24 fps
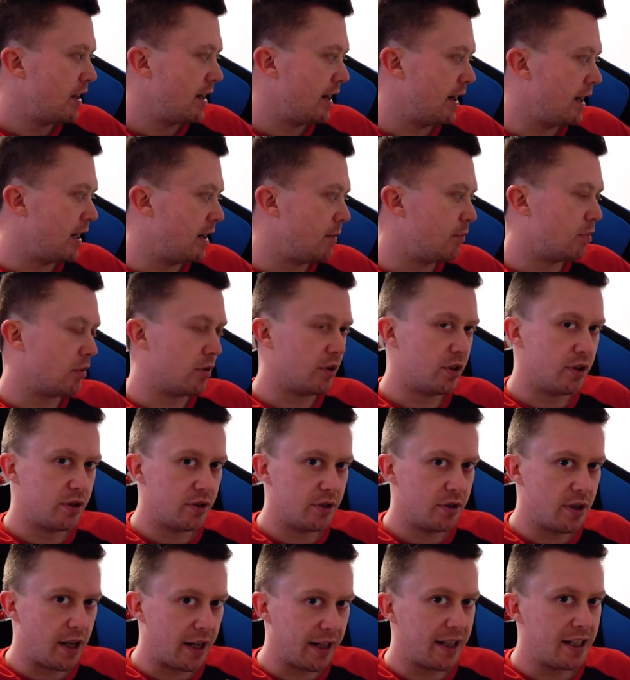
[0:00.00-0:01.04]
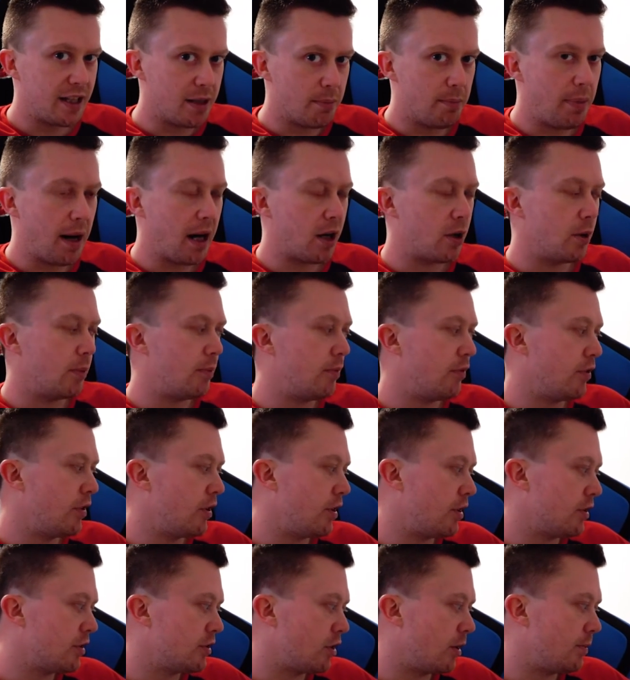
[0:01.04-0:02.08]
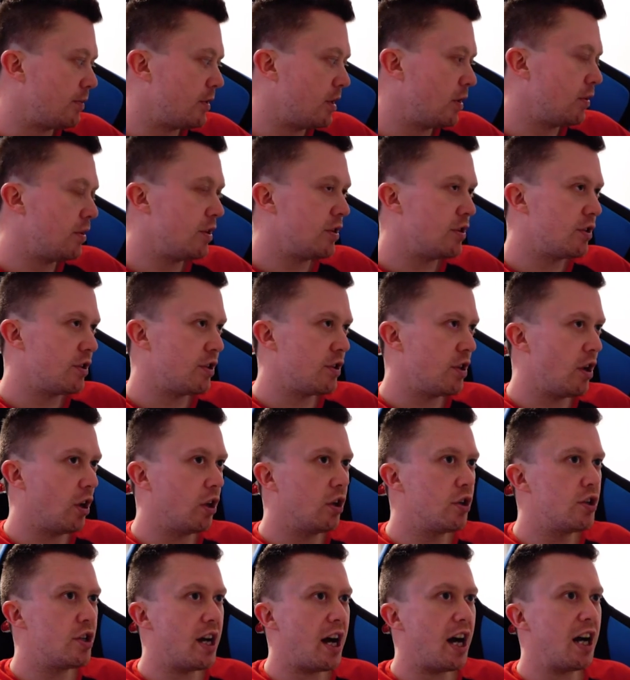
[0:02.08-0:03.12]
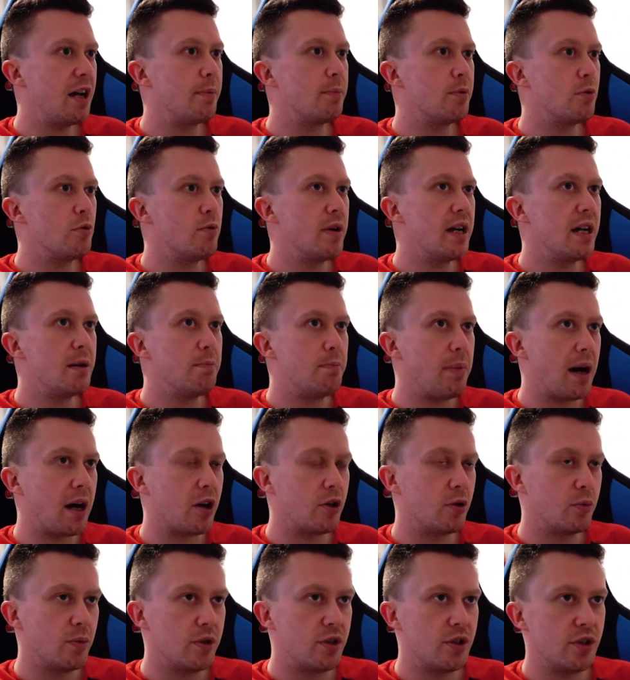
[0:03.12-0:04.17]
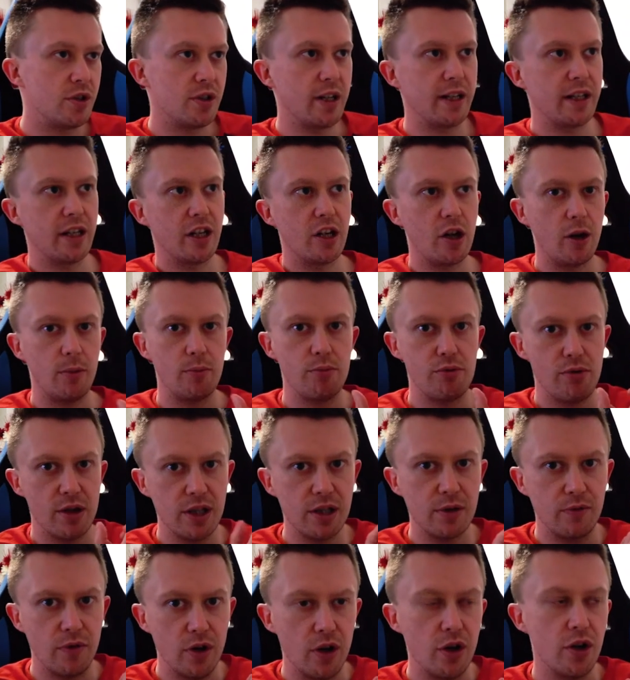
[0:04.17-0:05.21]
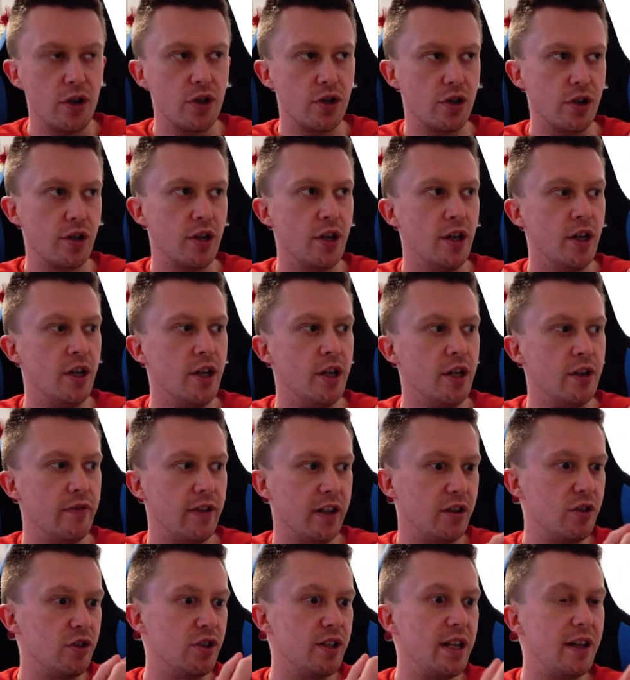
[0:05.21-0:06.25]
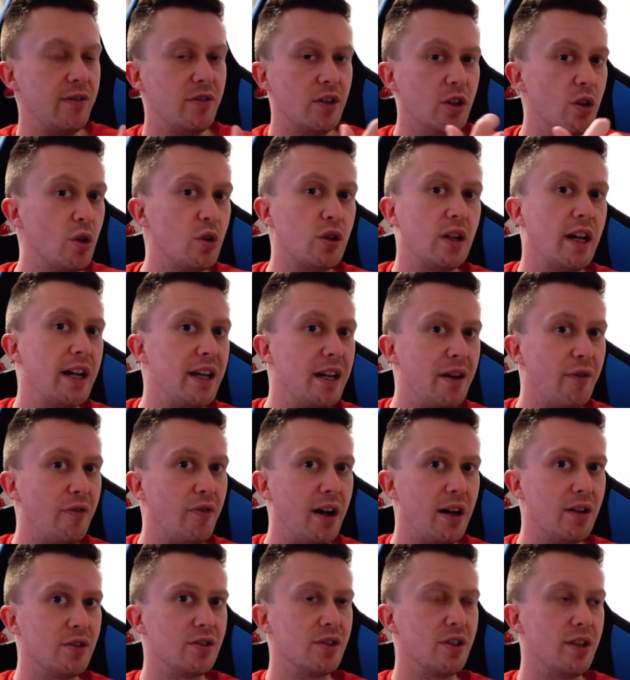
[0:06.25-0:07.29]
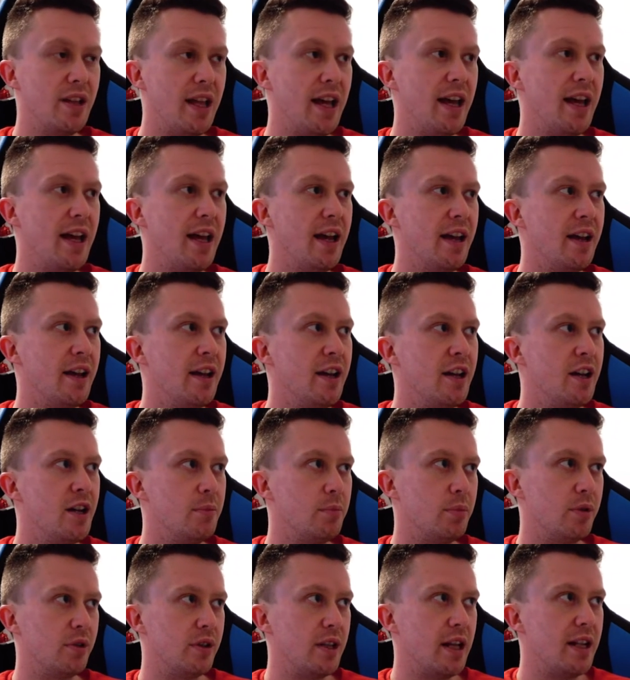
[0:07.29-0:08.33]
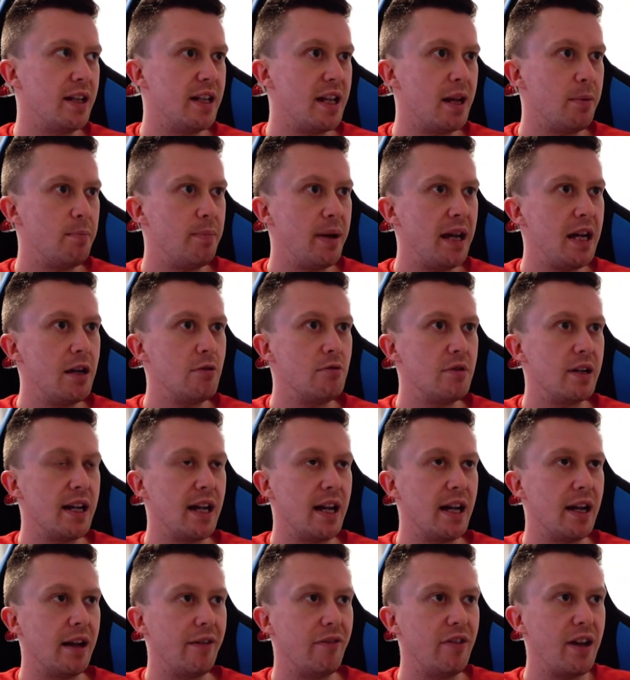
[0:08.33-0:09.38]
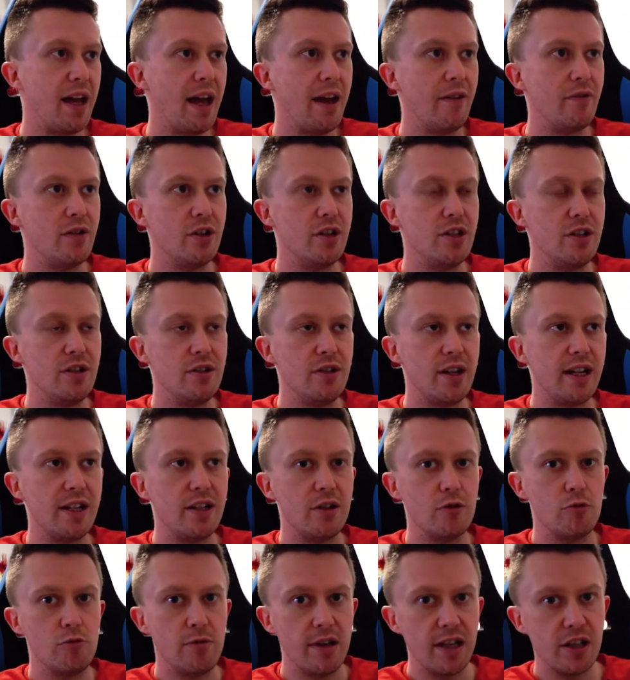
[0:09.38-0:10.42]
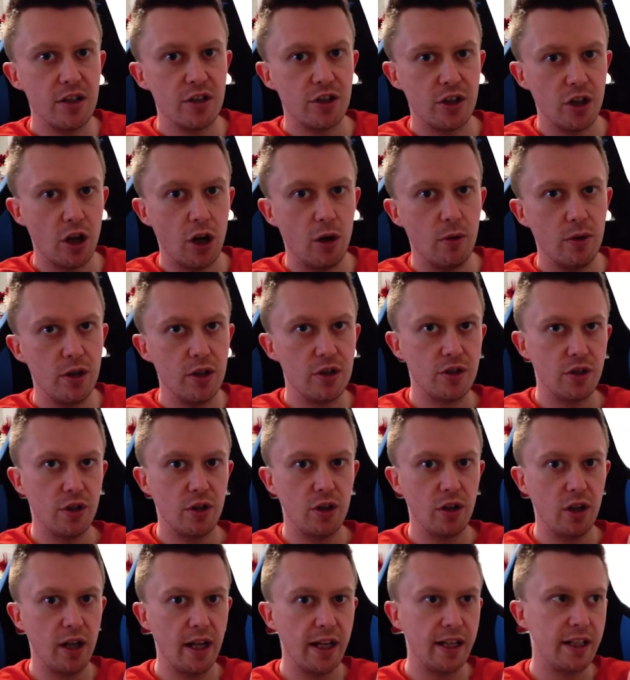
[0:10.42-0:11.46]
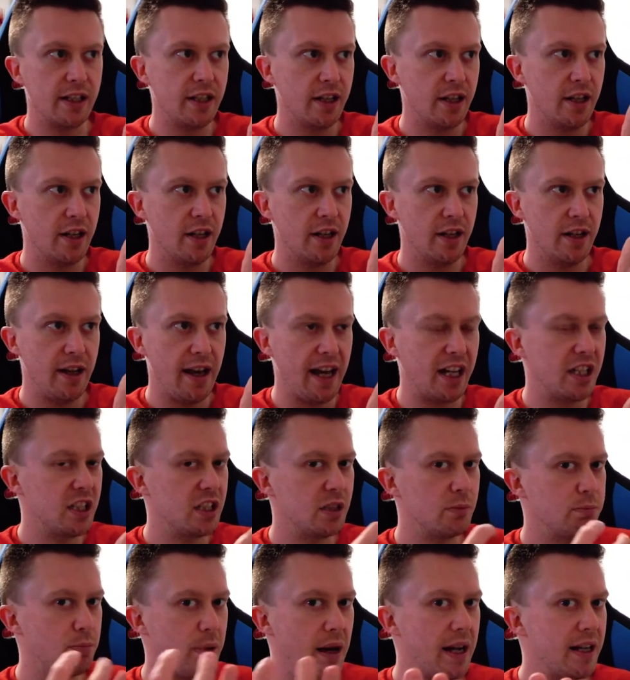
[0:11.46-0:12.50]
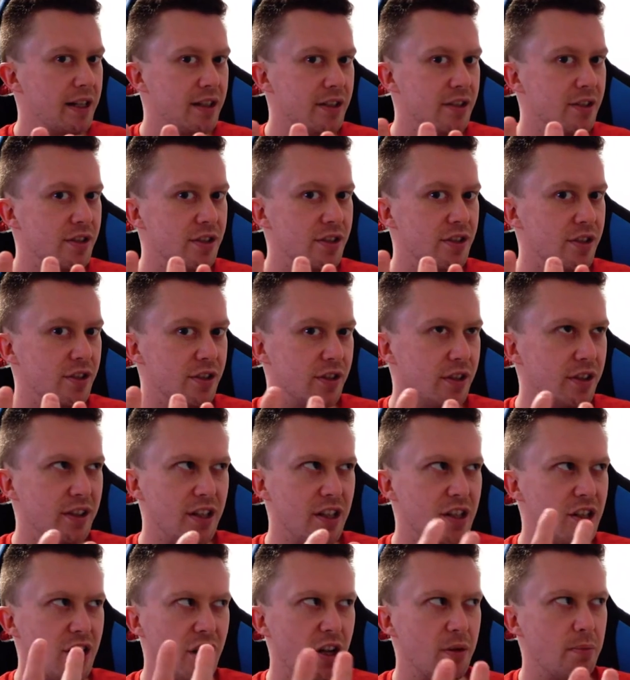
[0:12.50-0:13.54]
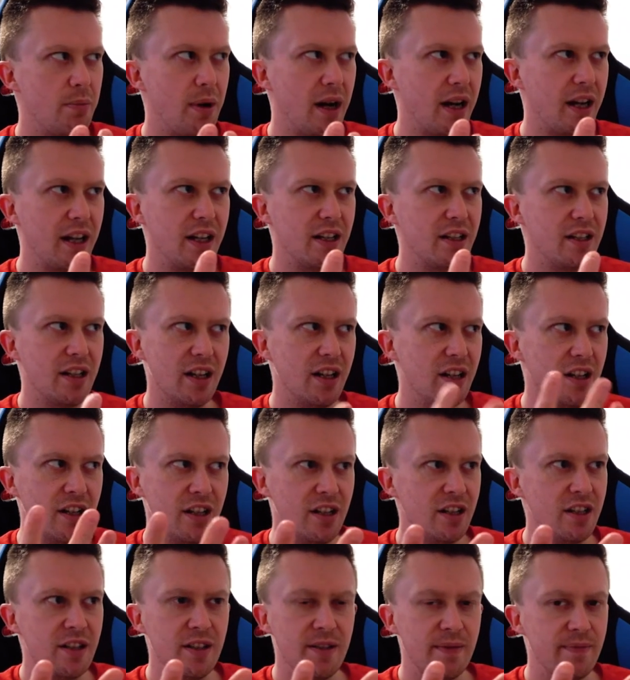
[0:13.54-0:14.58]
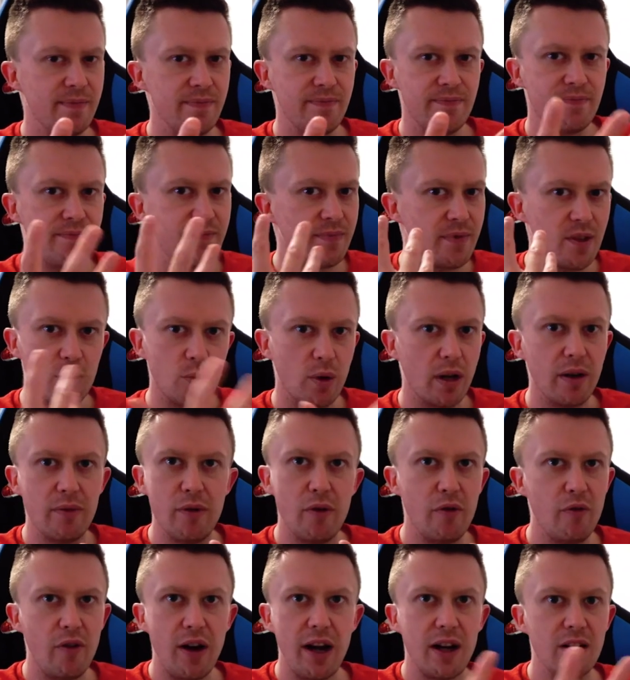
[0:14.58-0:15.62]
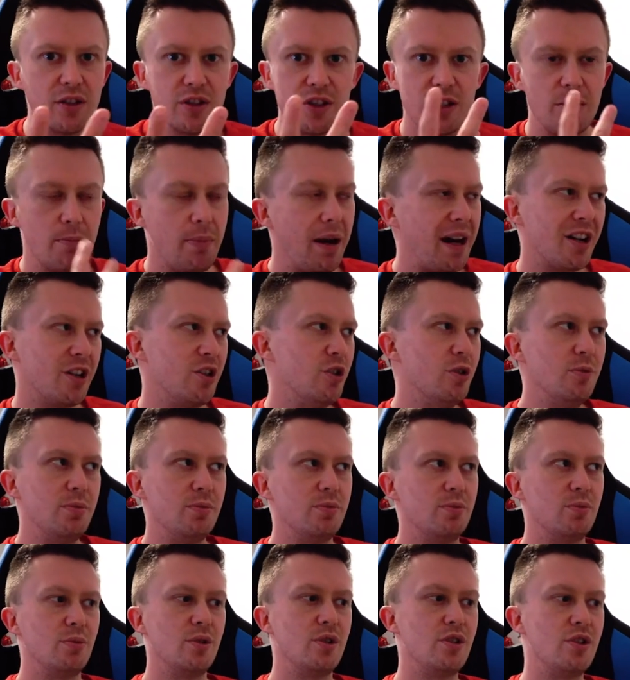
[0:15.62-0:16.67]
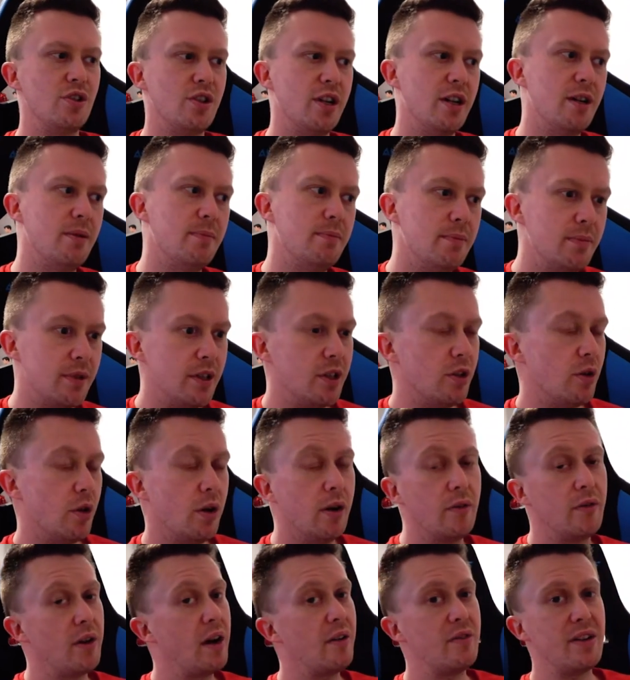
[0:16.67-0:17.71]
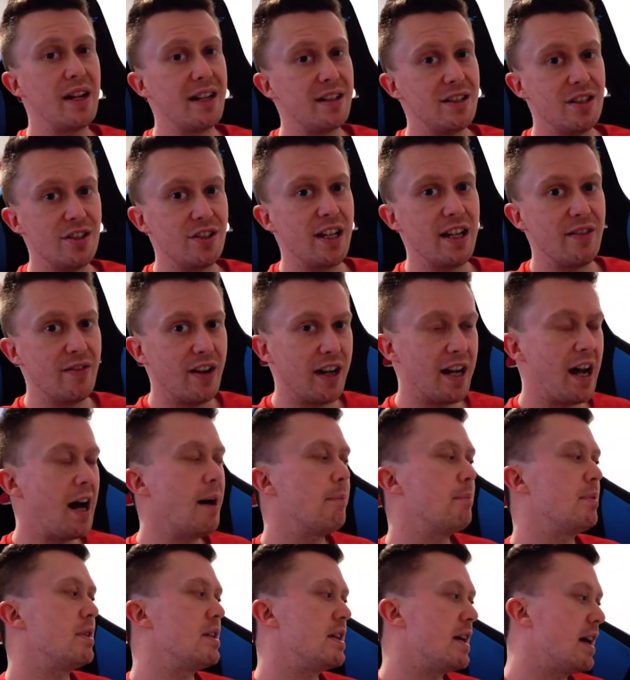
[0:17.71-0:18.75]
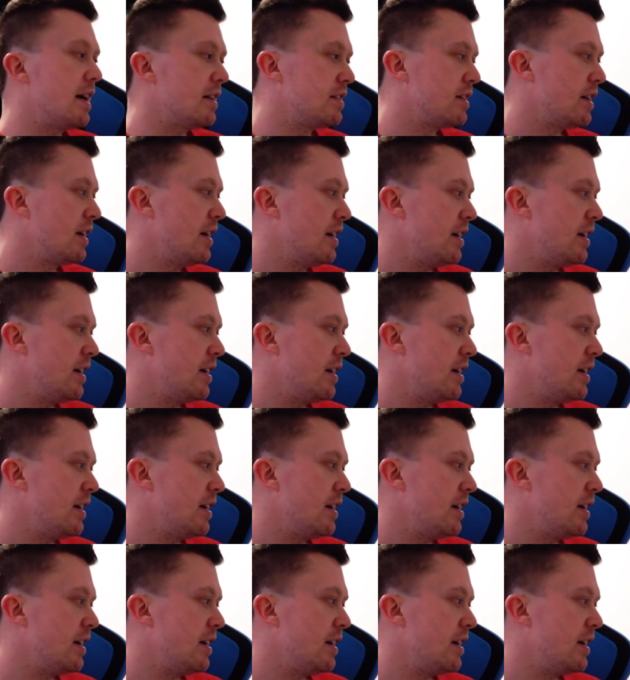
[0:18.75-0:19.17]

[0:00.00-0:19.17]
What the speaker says: But I need the backup first. So I'm doing a Synology Hyper-RAID backup, which is like a compressed version. That doesn't even look like your files are there. But then they appear again if you ever need to restore it. It sort of like expands and they turn back into whatever files you're backing up, which, you know, I've yet to see that happen yet.